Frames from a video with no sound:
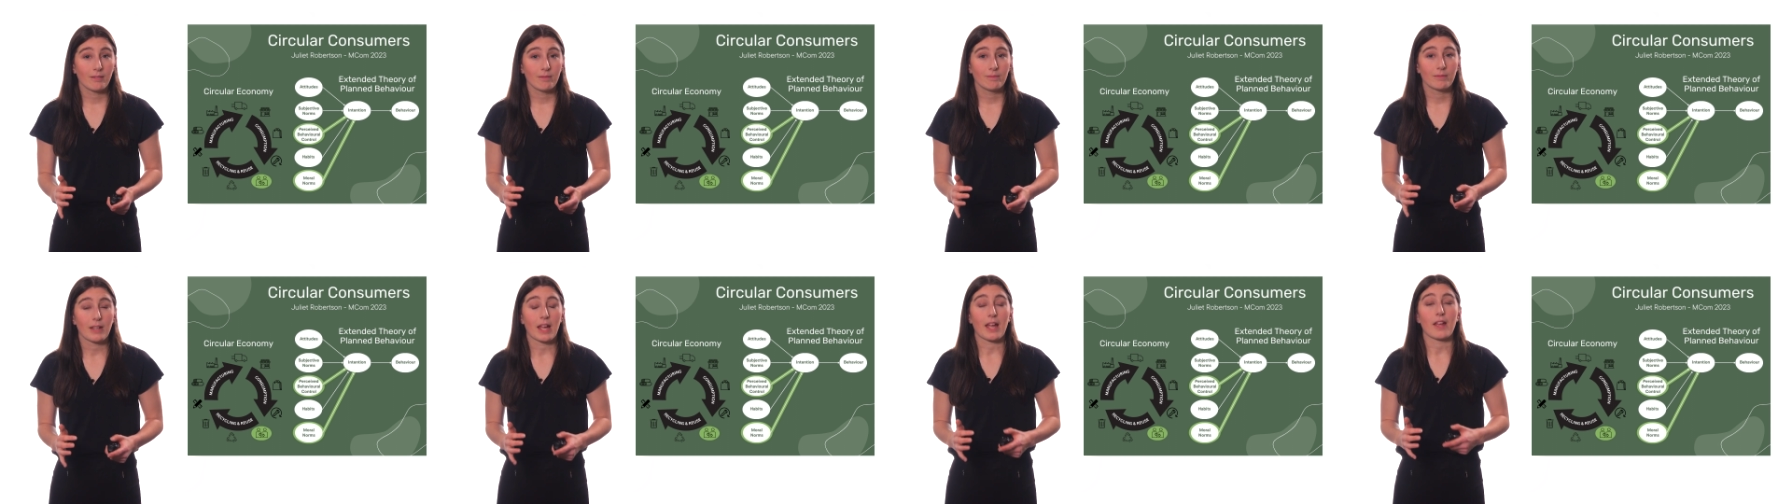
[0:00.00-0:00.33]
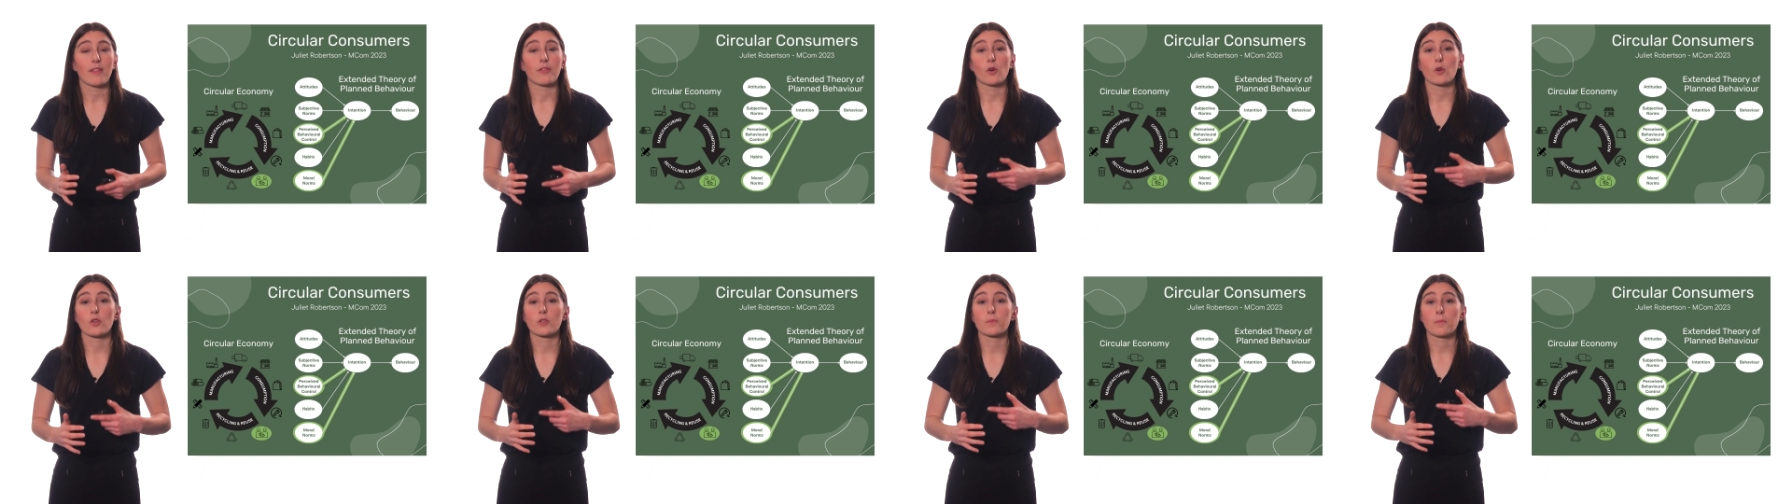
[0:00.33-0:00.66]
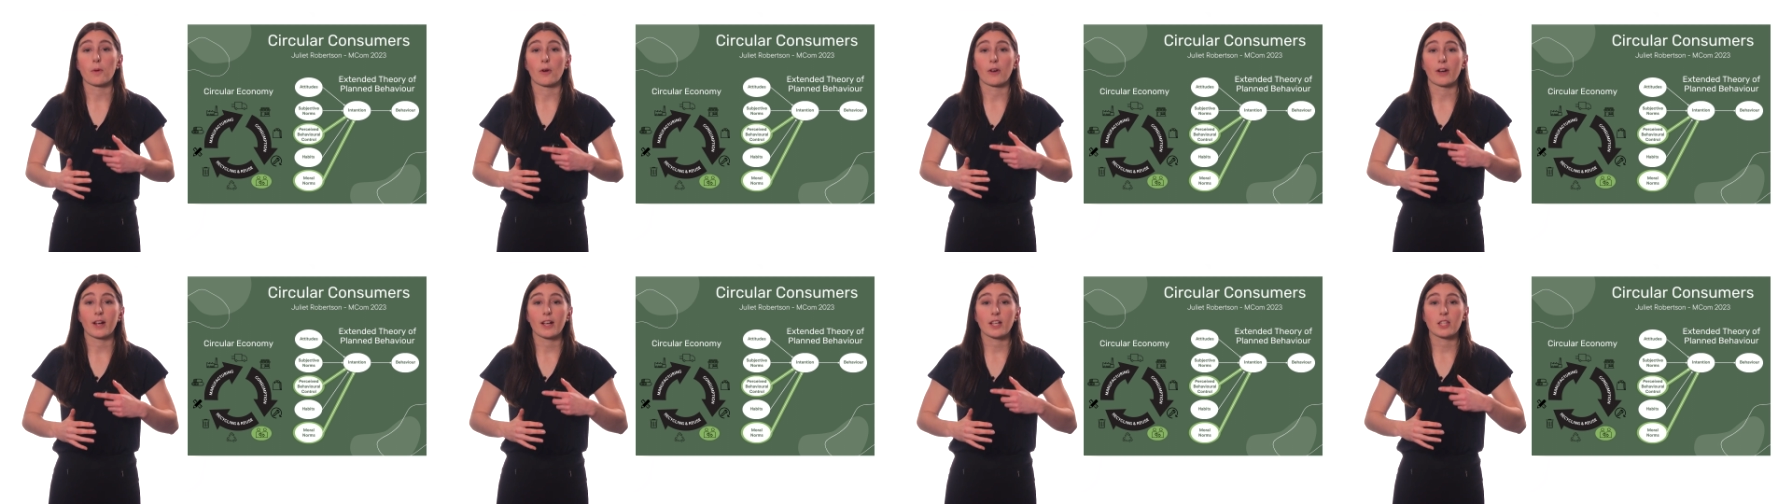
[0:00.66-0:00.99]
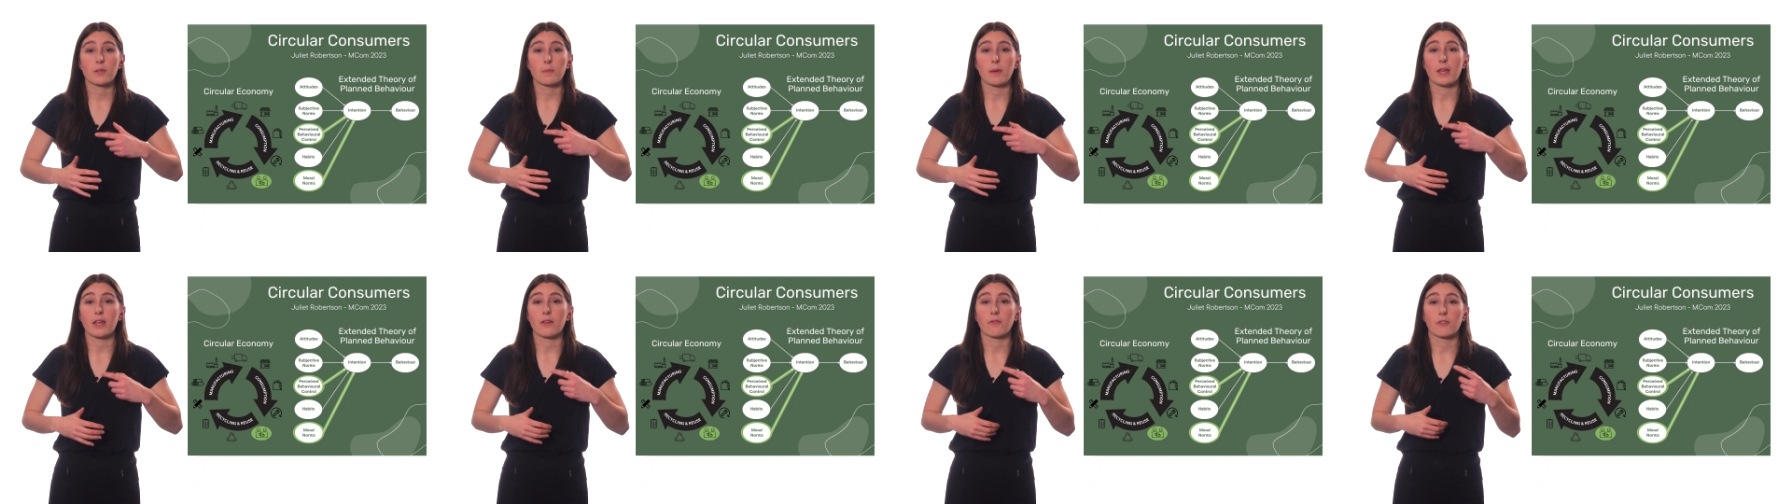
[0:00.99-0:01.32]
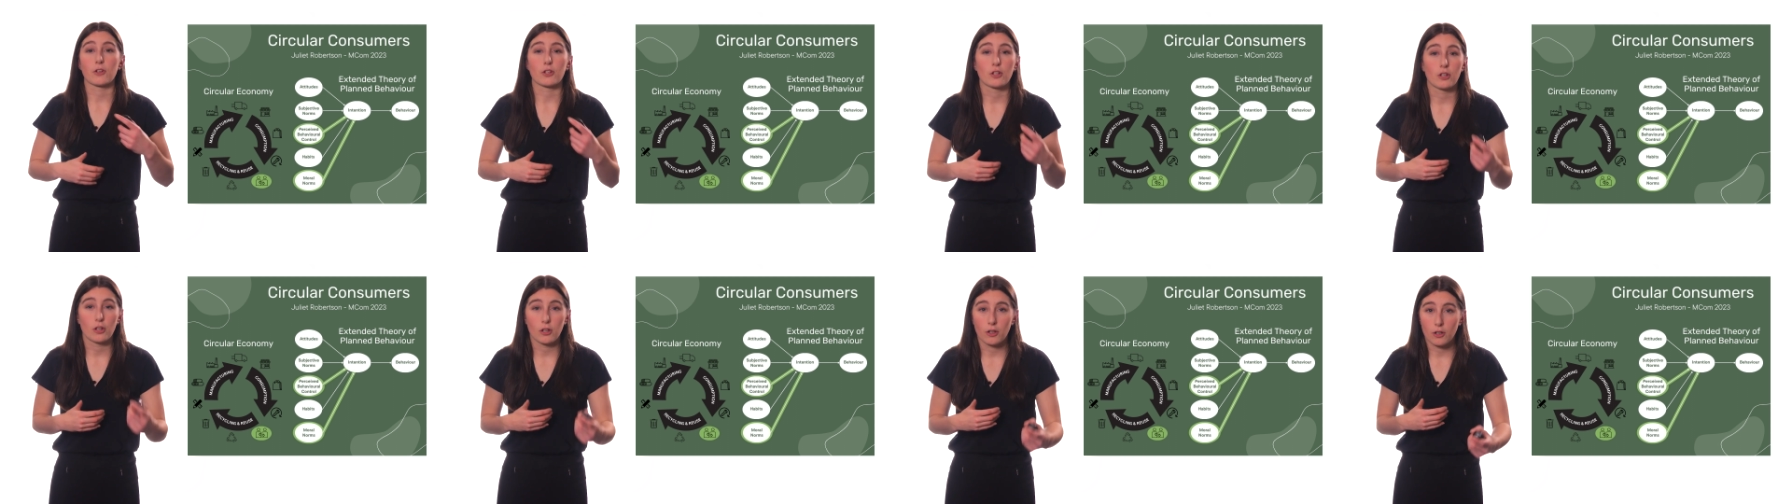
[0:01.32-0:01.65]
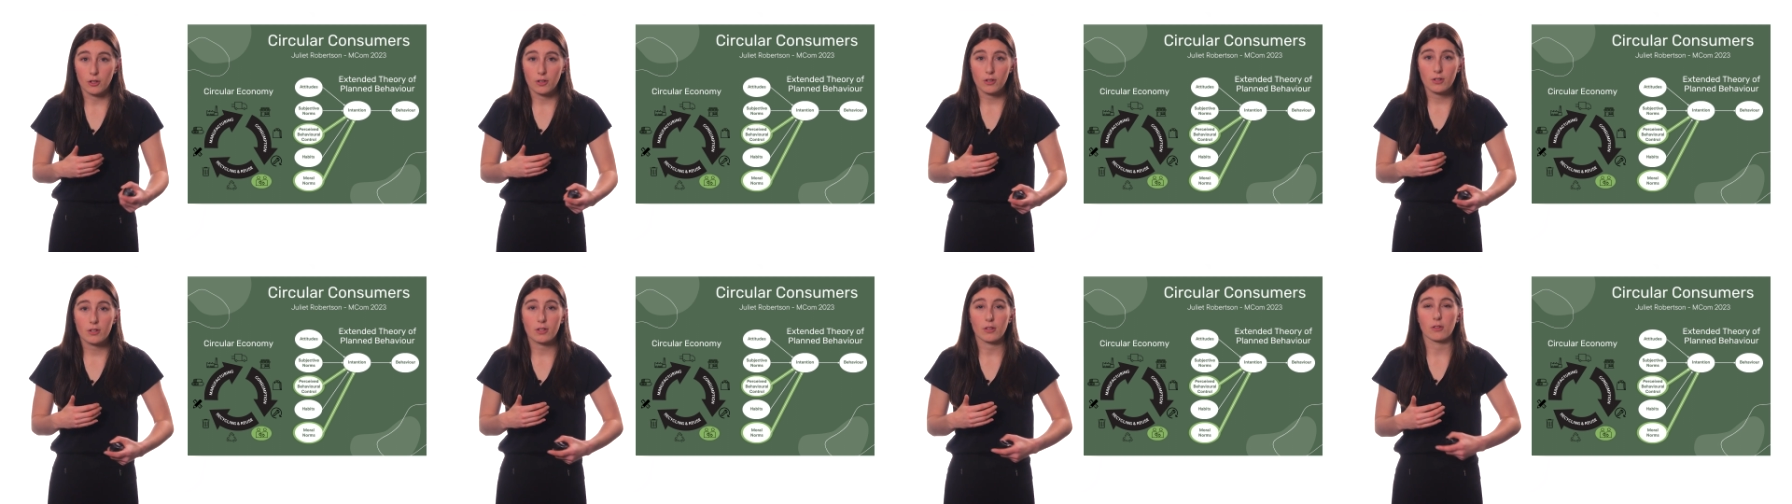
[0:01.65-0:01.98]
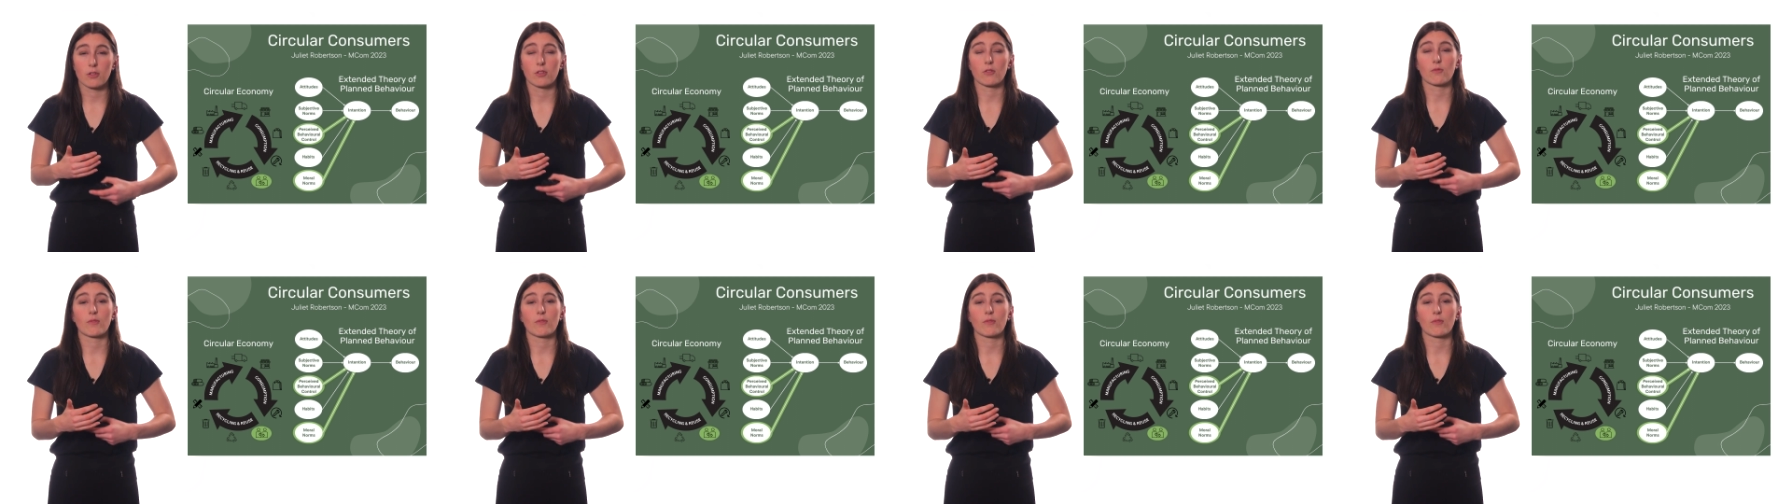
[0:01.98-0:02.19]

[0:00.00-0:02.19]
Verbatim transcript: and those products being returned so the